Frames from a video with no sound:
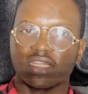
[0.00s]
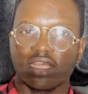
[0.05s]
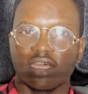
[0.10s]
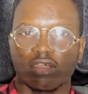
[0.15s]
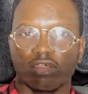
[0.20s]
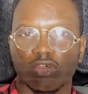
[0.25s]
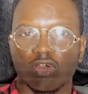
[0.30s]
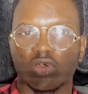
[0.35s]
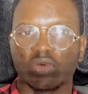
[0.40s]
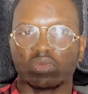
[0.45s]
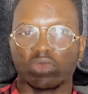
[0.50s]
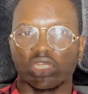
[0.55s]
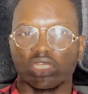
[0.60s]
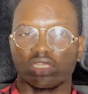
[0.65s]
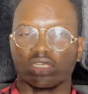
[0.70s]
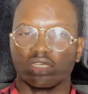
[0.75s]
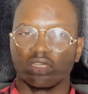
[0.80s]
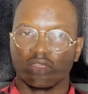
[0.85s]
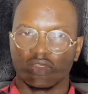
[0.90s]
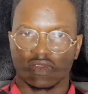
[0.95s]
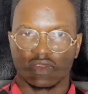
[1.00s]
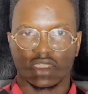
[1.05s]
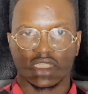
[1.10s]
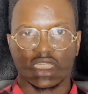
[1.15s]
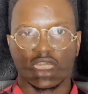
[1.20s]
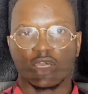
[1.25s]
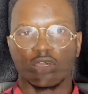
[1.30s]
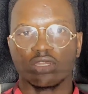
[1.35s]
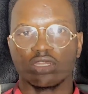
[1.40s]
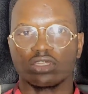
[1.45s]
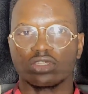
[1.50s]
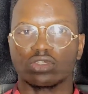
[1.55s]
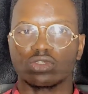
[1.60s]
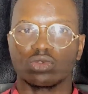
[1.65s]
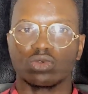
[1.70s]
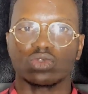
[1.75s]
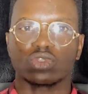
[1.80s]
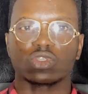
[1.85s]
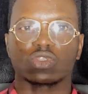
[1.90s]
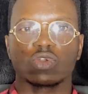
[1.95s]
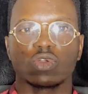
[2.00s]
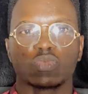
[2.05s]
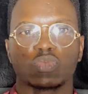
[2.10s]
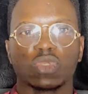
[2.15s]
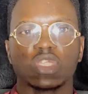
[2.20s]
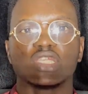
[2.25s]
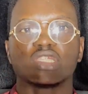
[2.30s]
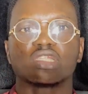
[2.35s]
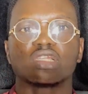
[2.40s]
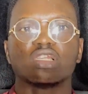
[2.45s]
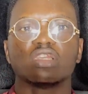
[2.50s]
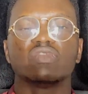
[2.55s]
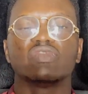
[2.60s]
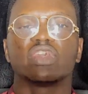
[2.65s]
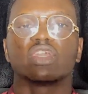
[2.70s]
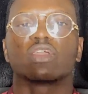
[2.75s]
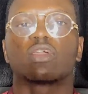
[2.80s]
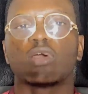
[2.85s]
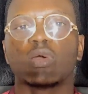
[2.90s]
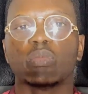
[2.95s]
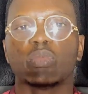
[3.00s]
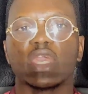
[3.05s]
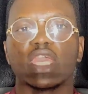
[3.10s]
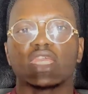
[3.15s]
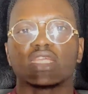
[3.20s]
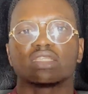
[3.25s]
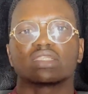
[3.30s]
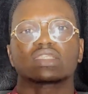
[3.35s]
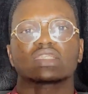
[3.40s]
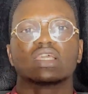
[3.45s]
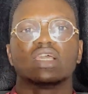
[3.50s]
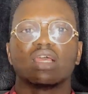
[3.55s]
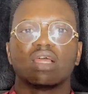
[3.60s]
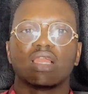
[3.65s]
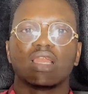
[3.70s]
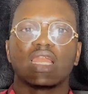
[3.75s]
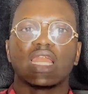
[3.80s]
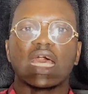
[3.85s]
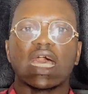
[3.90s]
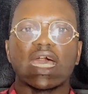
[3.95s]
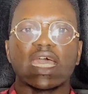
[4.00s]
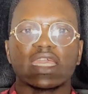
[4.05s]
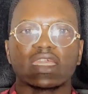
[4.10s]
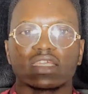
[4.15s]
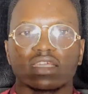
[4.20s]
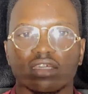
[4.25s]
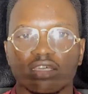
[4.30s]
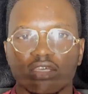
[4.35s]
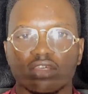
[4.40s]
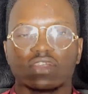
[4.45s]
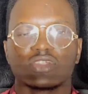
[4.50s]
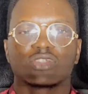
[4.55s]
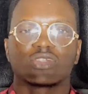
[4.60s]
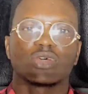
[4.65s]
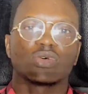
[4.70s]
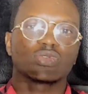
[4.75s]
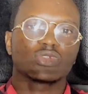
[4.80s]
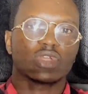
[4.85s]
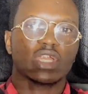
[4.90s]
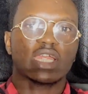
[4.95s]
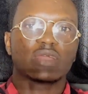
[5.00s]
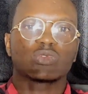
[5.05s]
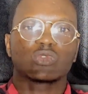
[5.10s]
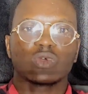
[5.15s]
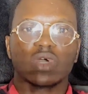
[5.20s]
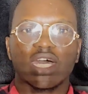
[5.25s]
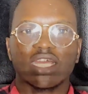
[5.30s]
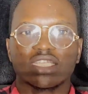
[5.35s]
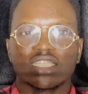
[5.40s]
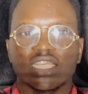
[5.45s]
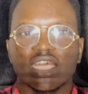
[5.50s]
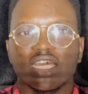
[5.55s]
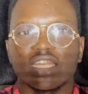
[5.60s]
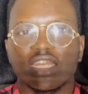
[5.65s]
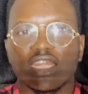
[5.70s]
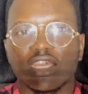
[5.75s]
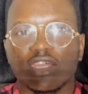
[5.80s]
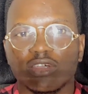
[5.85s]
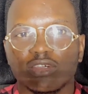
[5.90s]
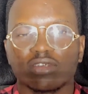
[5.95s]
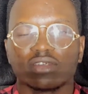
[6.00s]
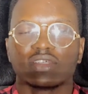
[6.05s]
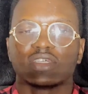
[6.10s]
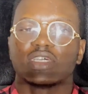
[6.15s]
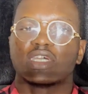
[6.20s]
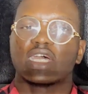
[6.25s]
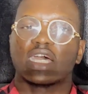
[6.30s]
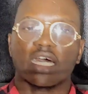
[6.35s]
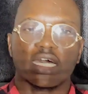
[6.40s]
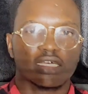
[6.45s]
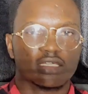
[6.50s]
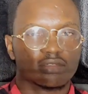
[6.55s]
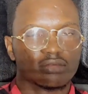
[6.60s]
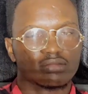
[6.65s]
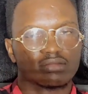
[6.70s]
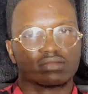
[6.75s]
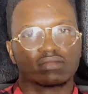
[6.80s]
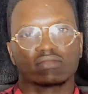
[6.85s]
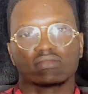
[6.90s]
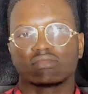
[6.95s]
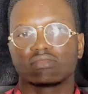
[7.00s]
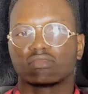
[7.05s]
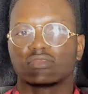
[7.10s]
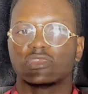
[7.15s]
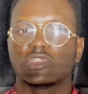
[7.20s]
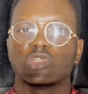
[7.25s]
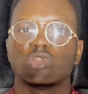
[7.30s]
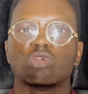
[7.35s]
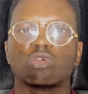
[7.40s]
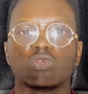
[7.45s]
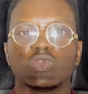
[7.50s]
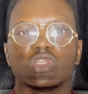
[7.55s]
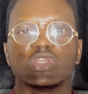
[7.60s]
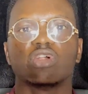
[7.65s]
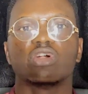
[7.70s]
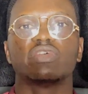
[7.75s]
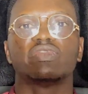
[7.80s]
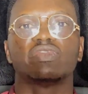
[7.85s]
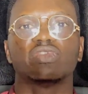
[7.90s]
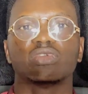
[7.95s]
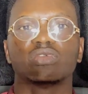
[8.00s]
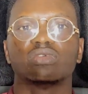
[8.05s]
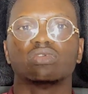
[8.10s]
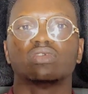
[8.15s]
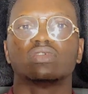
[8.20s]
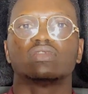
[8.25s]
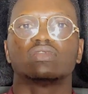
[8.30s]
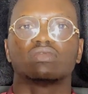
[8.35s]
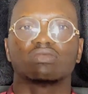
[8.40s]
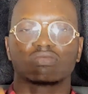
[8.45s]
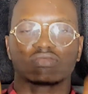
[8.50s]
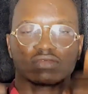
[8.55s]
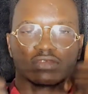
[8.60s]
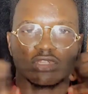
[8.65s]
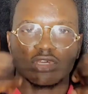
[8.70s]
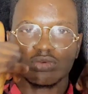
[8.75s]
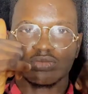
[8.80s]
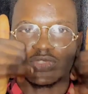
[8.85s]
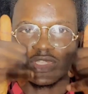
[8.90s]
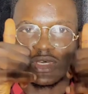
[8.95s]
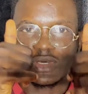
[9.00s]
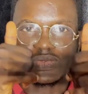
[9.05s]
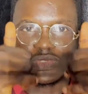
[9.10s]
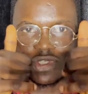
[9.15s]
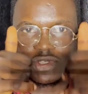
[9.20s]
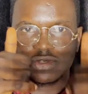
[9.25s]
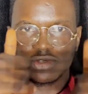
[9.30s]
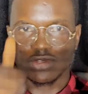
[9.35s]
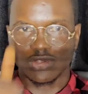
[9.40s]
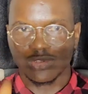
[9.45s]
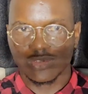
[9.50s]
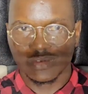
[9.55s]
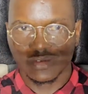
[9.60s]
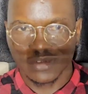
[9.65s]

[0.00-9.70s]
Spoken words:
are coming. Is that understood? So please leave a comment, like, subscribe to our channel, and we love you. Thumbs up to you.